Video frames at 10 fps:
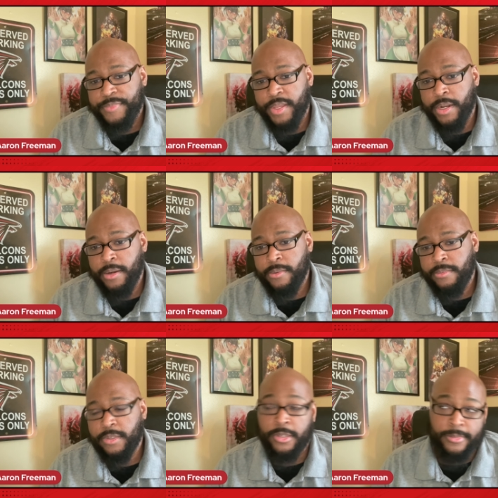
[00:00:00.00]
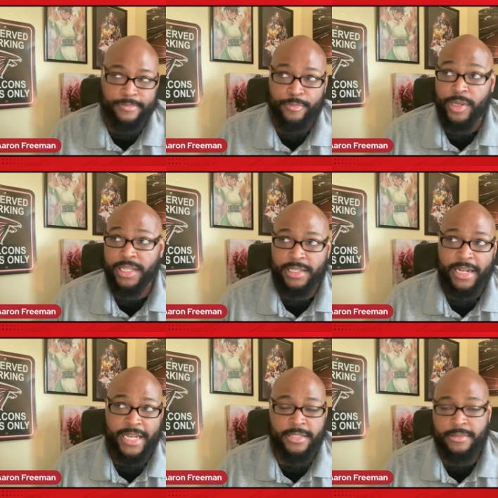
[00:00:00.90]
you know, or really the
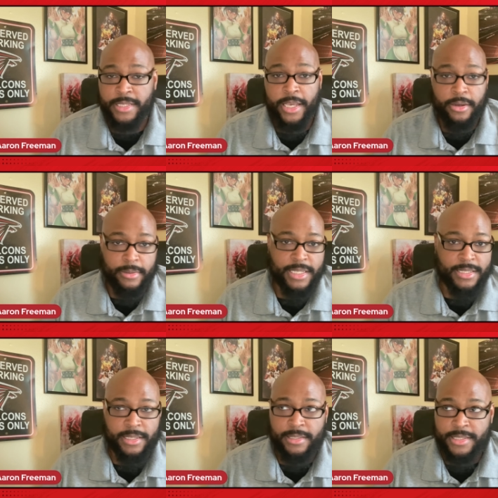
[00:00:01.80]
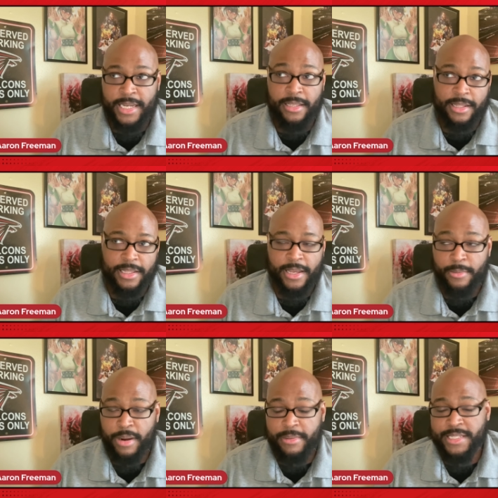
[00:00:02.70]
next year, because technically they
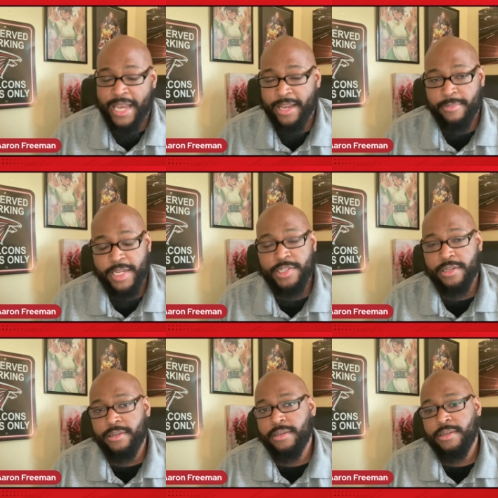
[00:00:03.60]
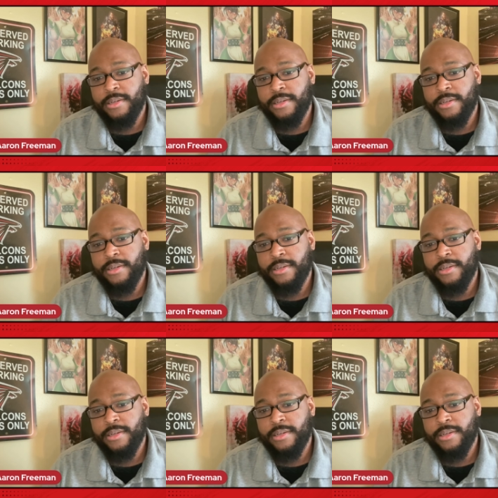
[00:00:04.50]
could probably tag him next year,